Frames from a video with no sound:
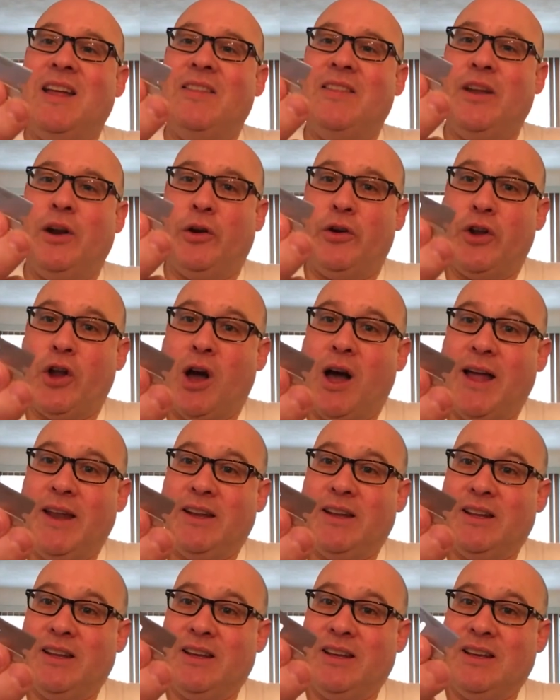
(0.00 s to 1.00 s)
They're not
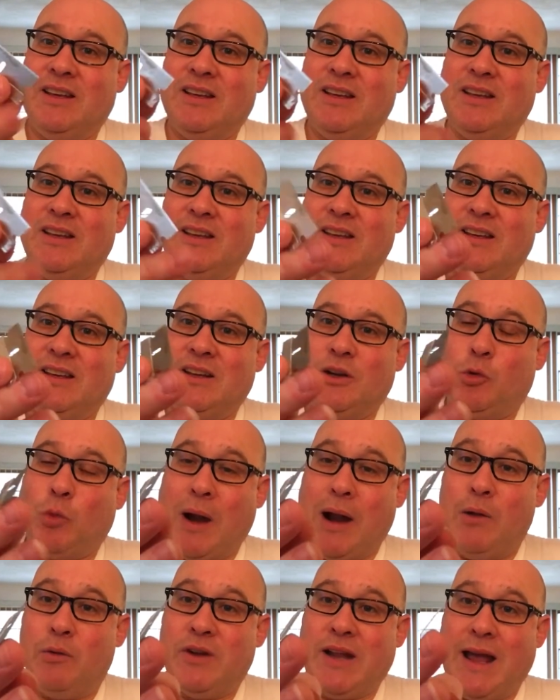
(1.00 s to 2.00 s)

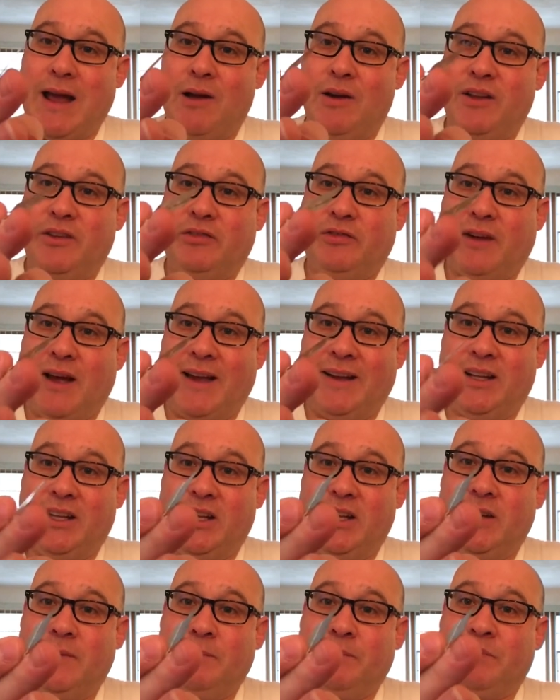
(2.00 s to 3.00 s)
ground down as
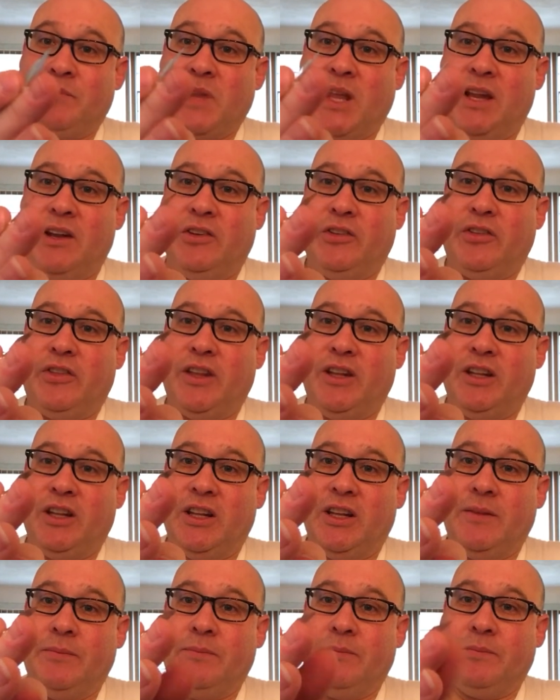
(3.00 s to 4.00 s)
finely and as
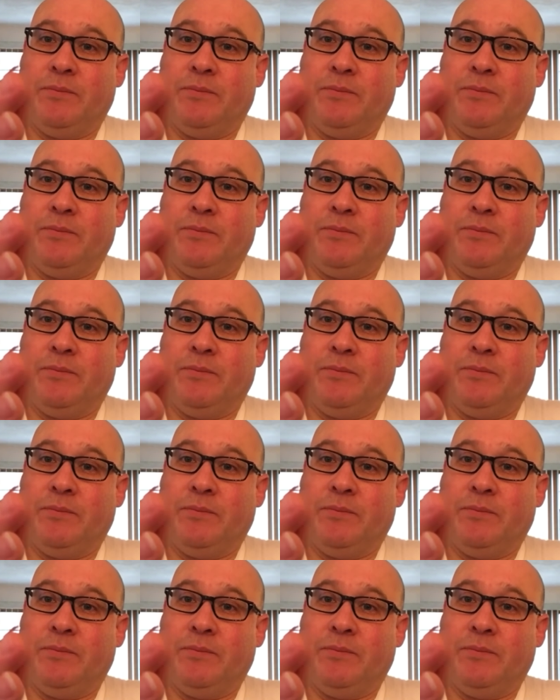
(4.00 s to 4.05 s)
thinly